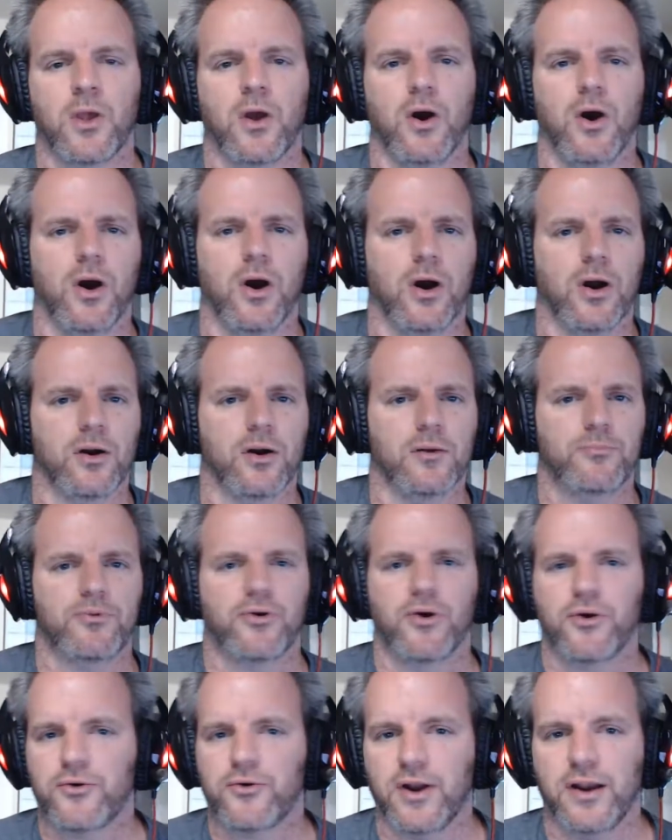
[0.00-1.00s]
are
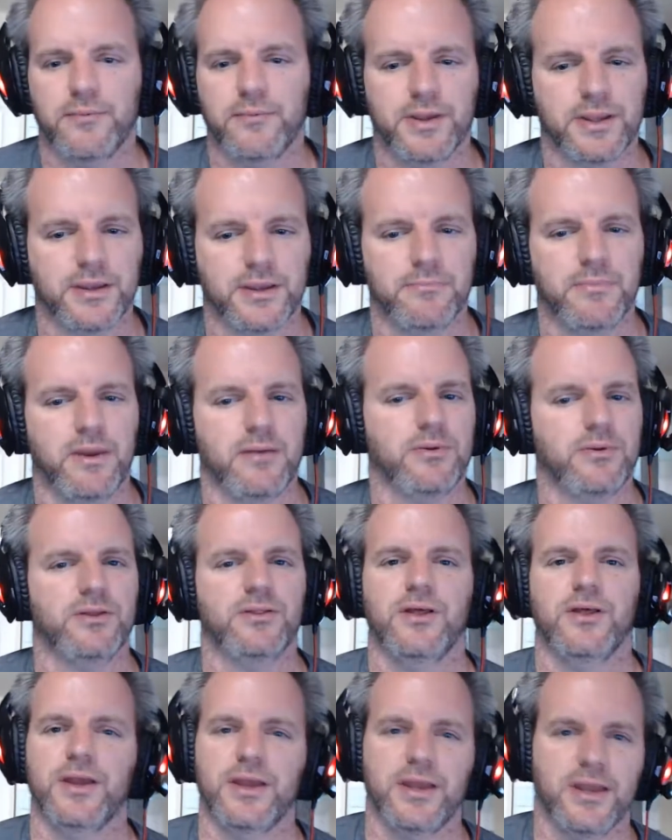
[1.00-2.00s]
programming and maybe
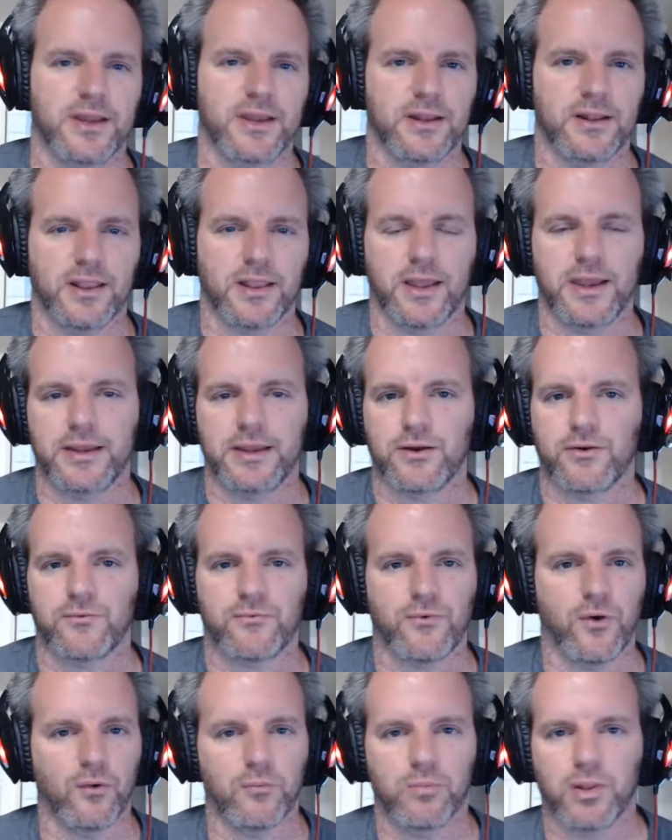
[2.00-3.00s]
they hit like a
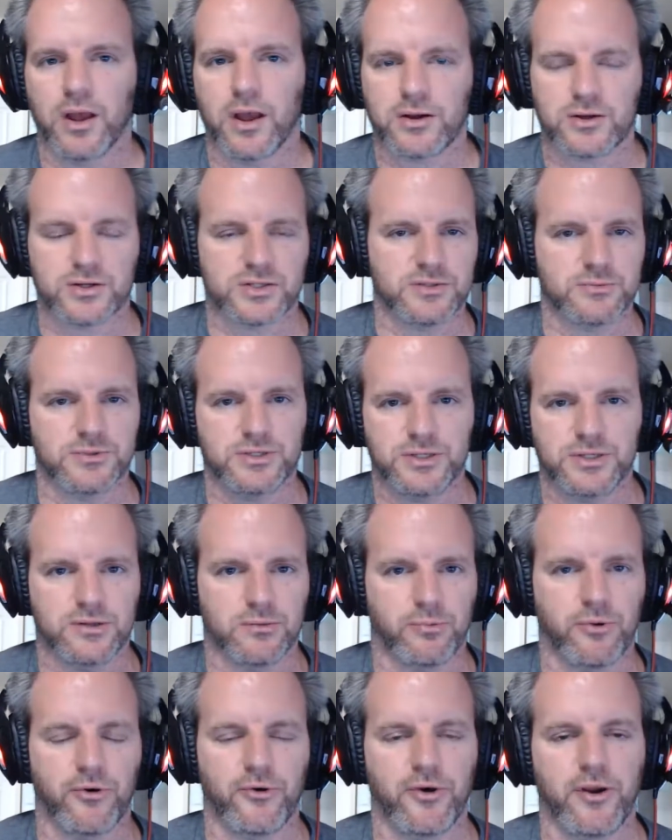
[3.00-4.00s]
roadblock or something in their
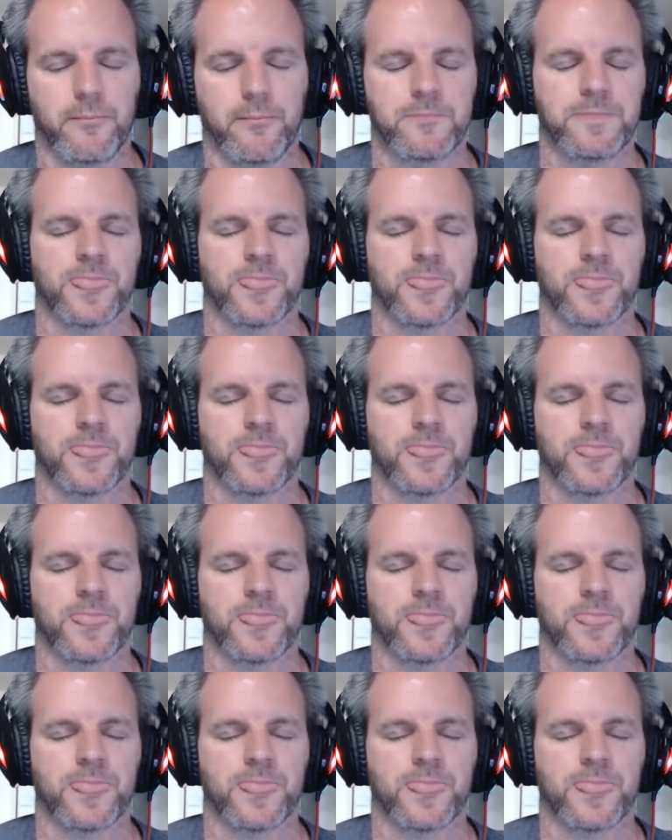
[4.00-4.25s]
program.